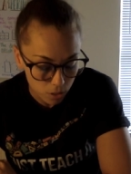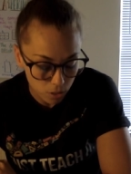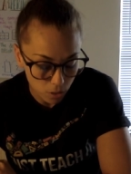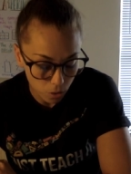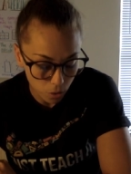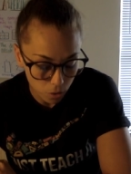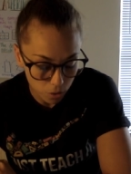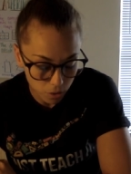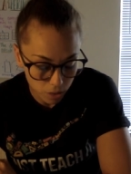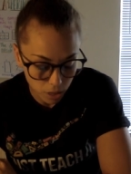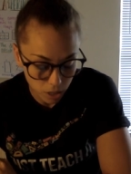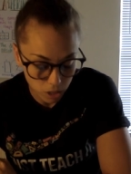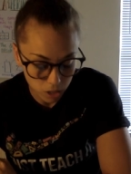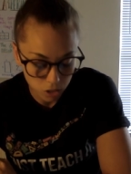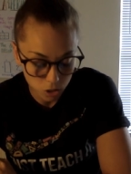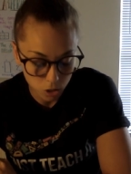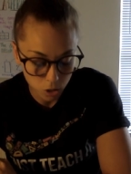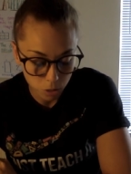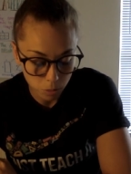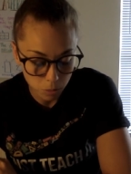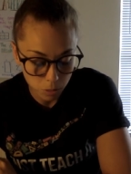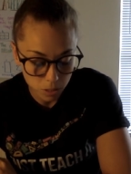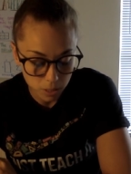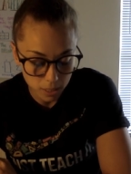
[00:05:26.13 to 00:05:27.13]
Though the
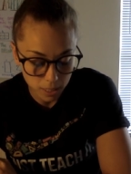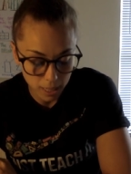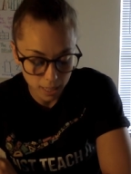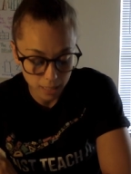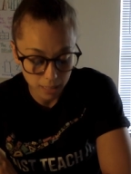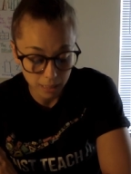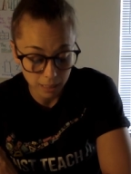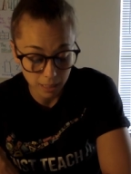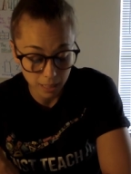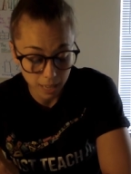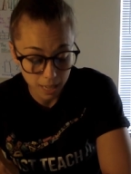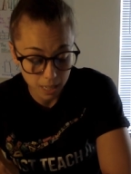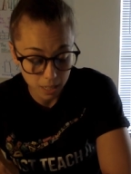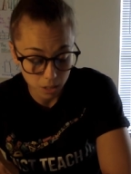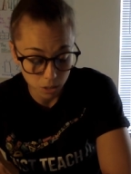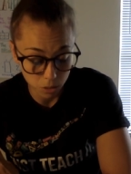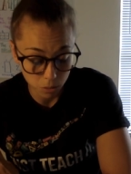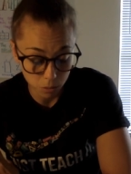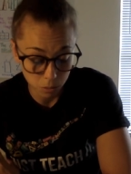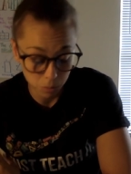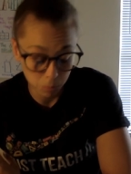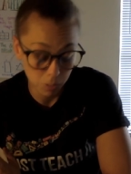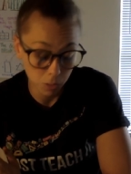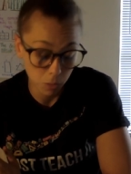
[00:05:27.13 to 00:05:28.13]
October day later
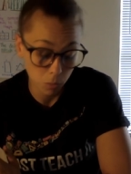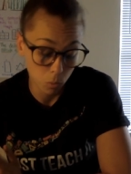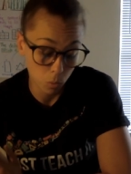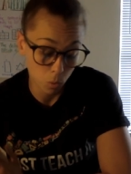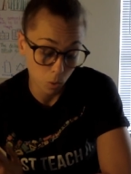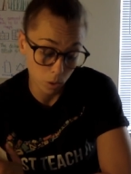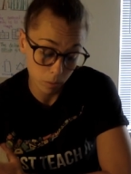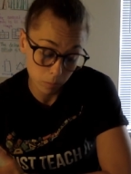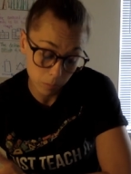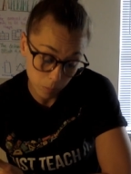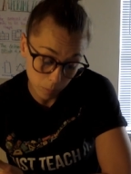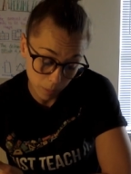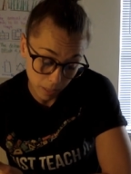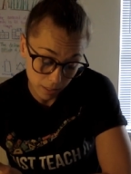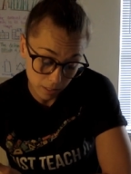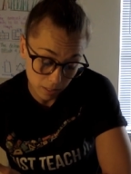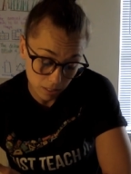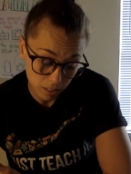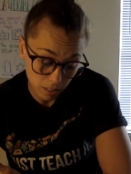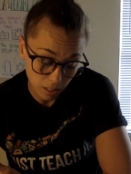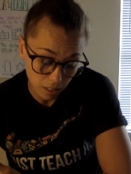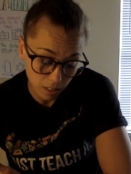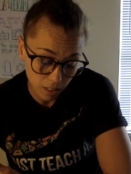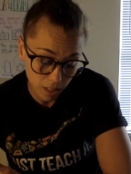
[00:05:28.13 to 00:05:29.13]
would be warmed by the
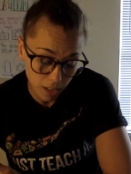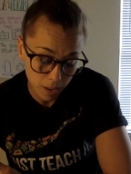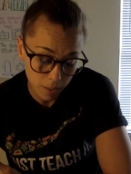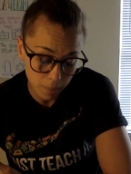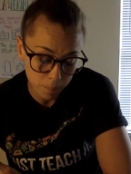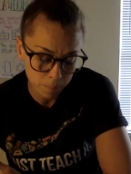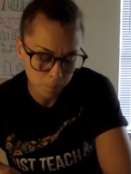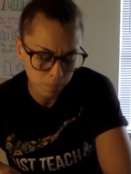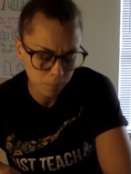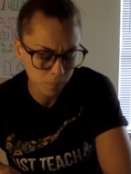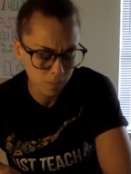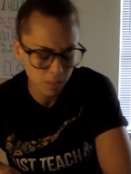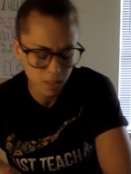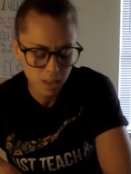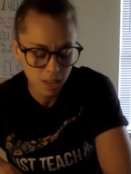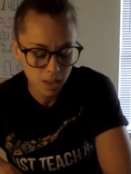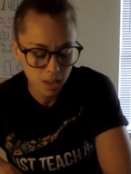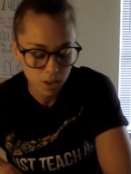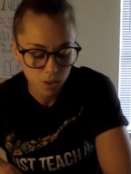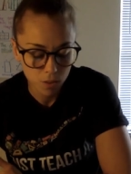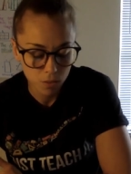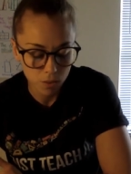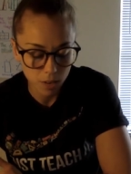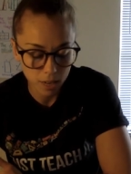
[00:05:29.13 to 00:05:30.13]
sunlight,
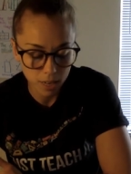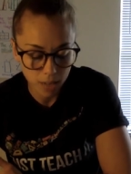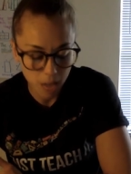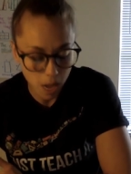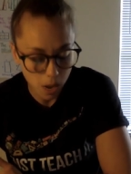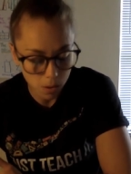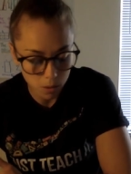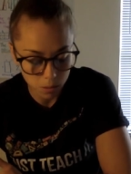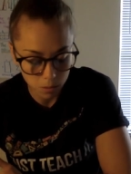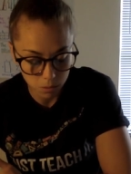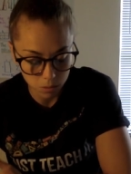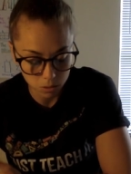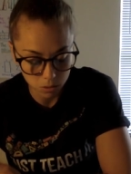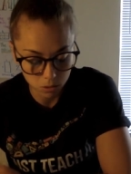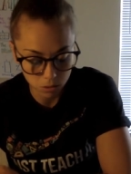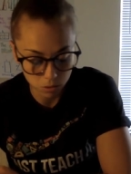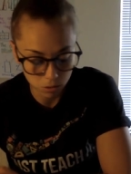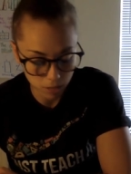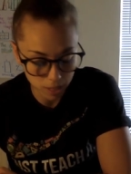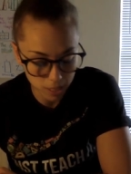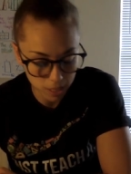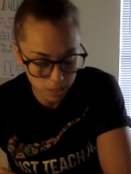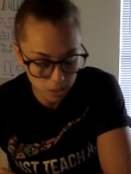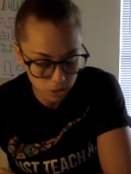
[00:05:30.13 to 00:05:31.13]
right now it was
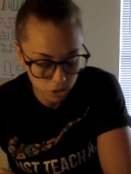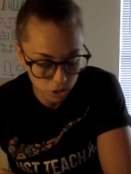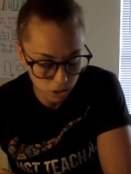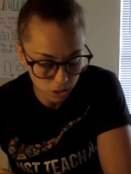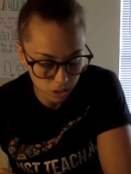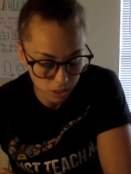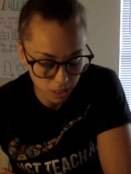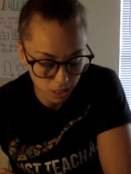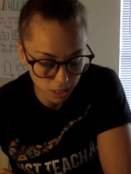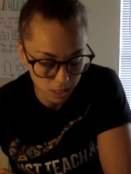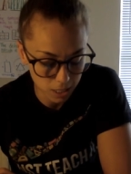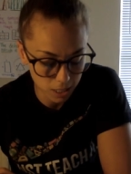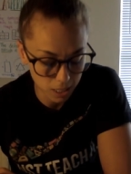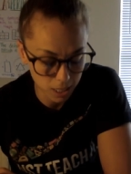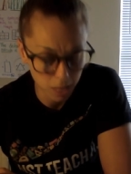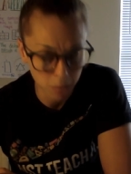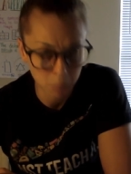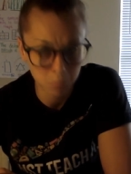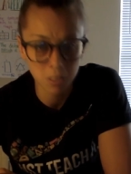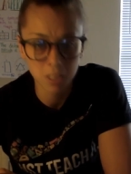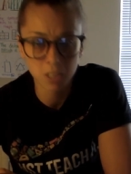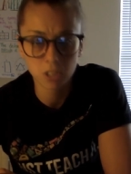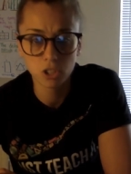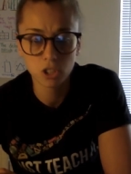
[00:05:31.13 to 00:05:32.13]
gray, chilly, and damp,
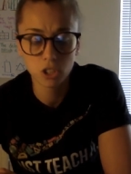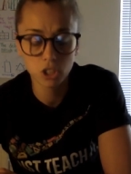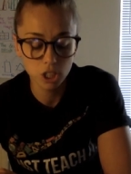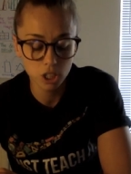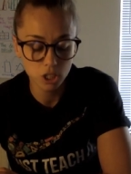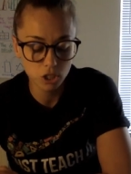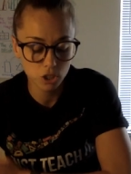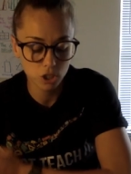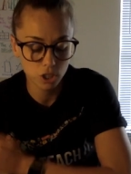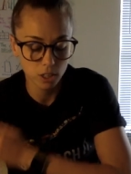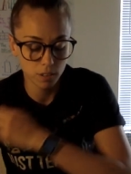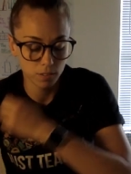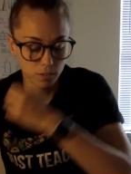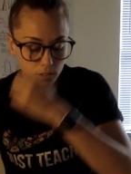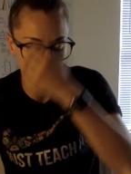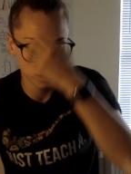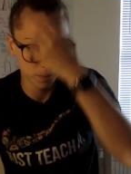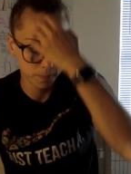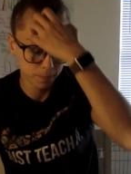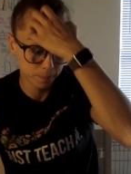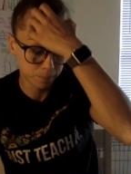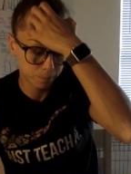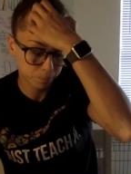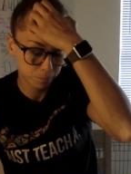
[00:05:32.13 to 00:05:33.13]
and she shivered.
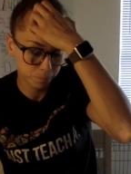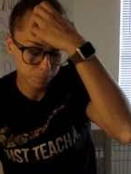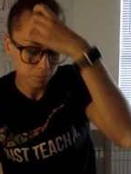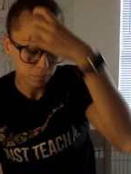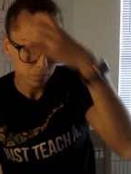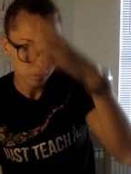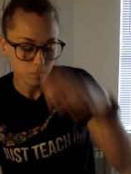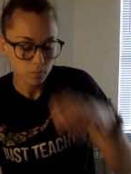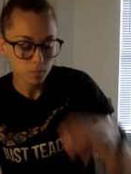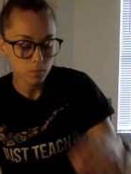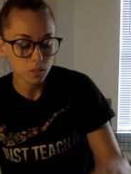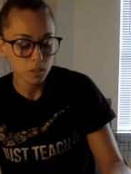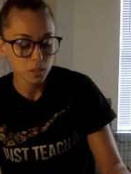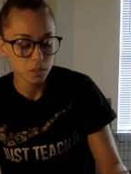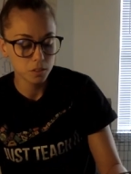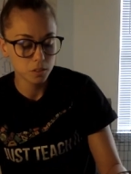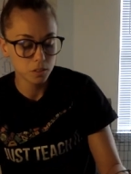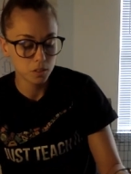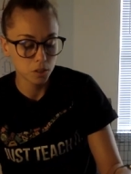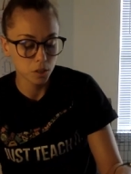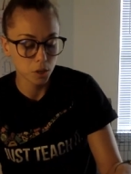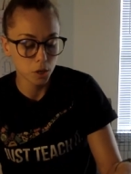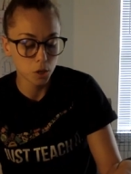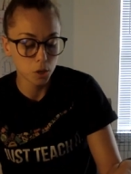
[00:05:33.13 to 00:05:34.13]

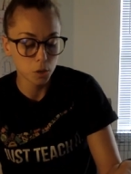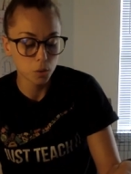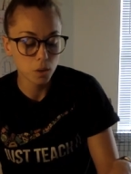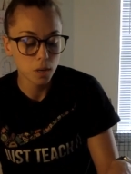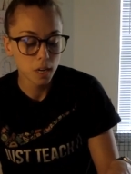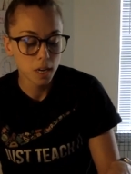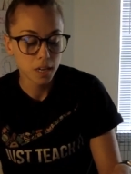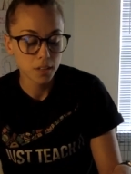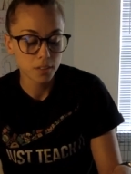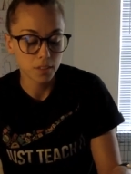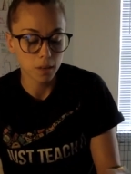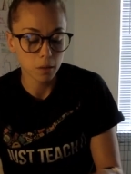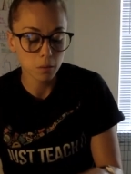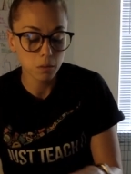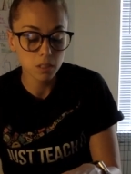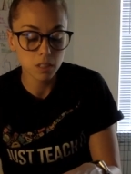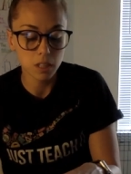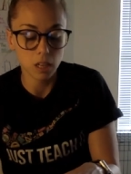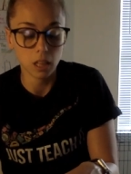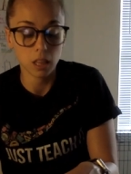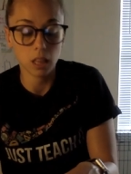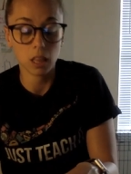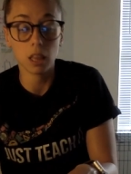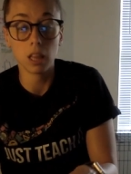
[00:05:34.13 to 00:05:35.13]
So there was
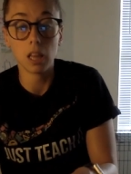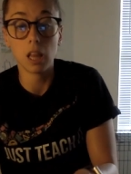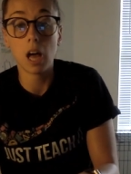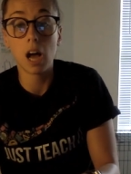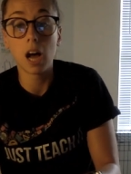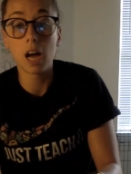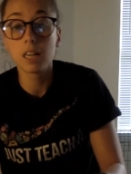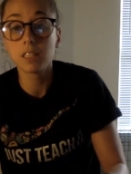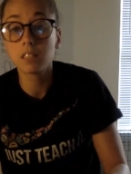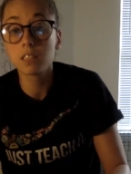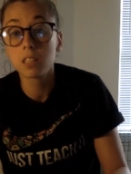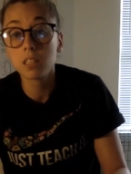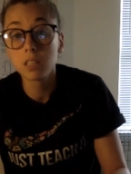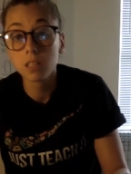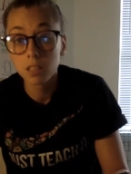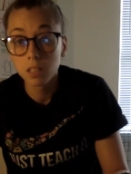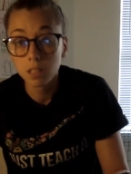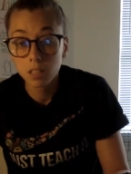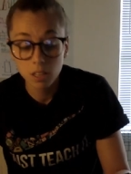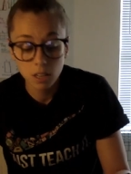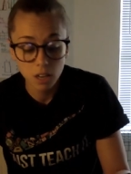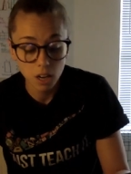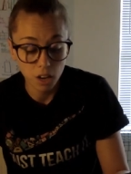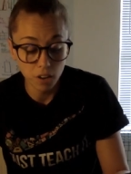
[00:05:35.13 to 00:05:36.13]
a lot
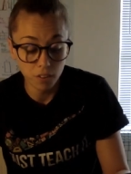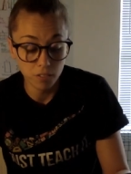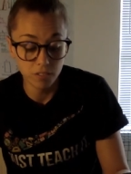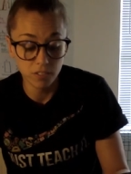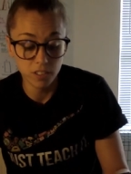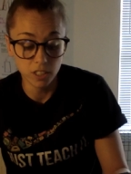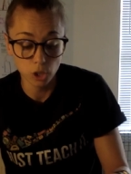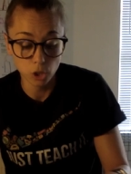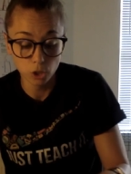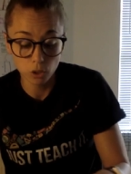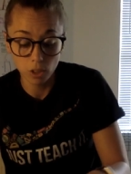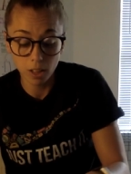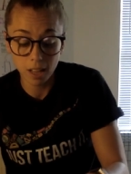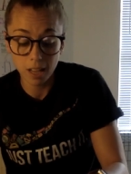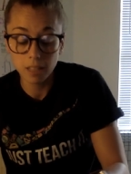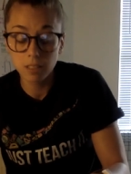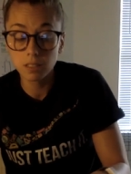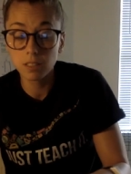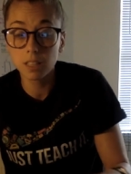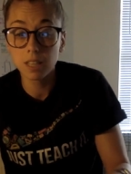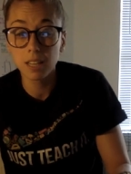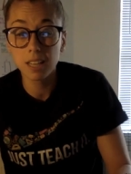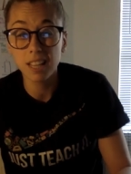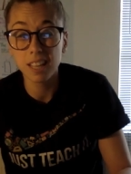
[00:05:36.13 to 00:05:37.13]
of
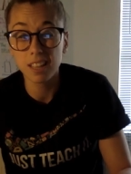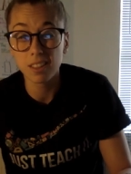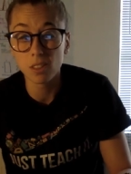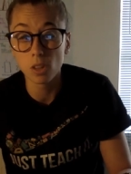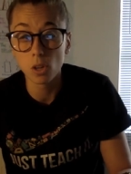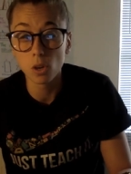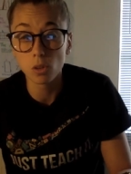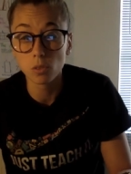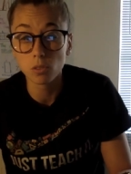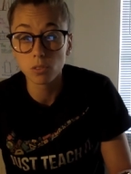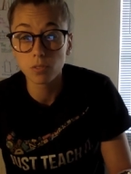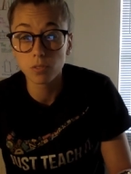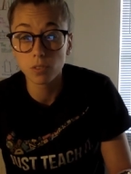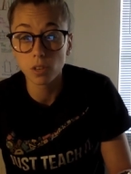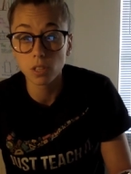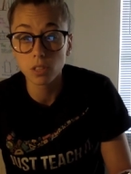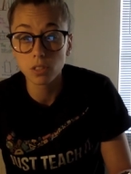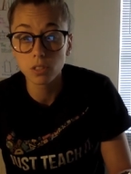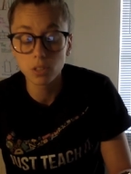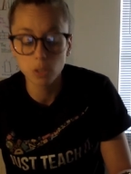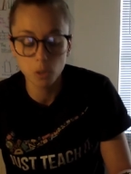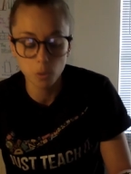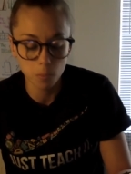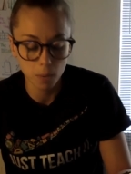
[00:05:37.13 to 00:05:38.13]
visualizing in those
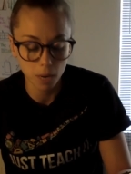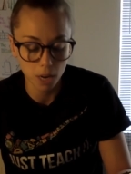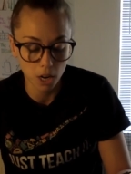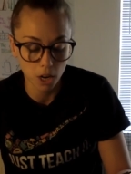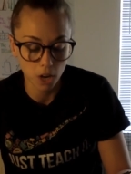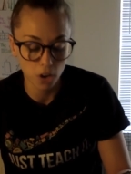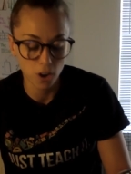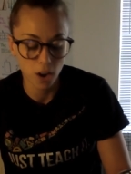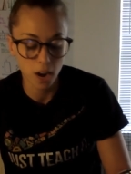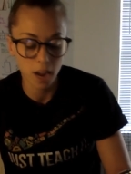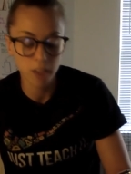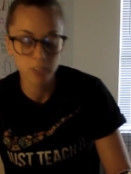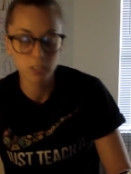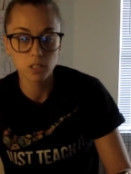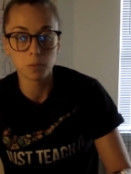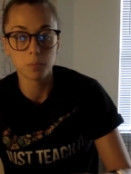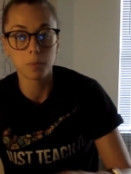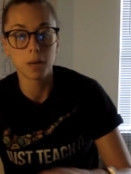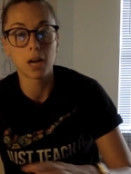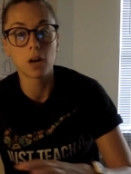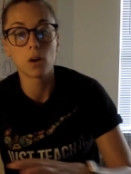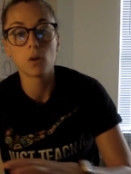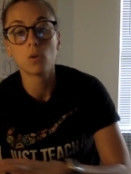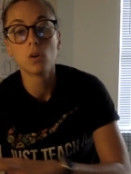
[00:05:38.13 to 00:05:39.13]
first two paragraphs
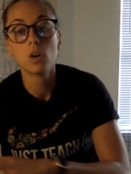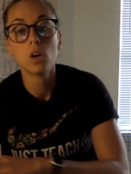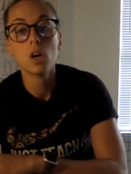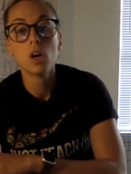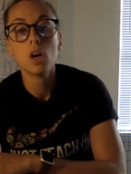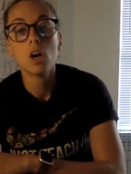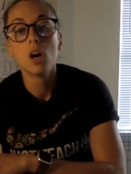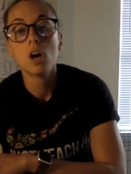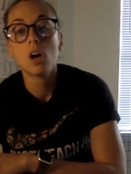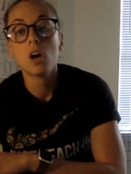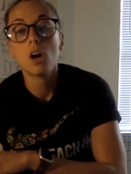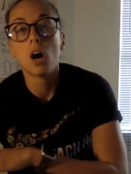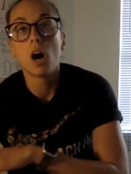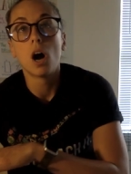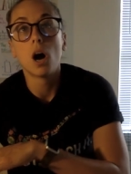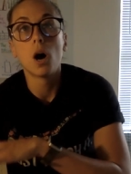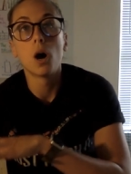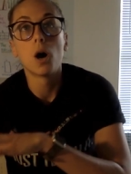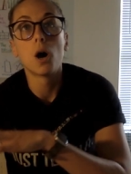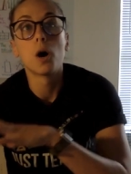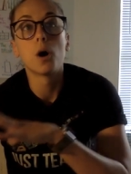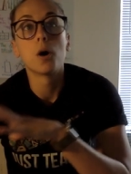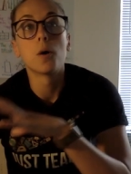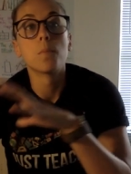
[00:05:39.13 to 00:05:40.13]
about
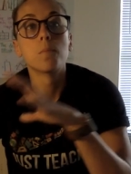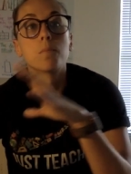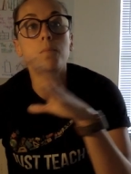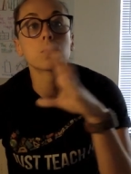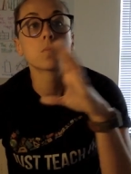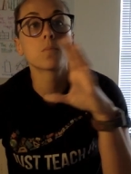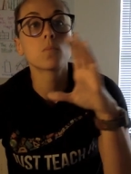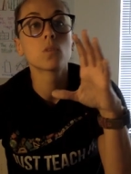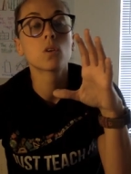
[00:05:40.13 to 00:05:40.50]
um,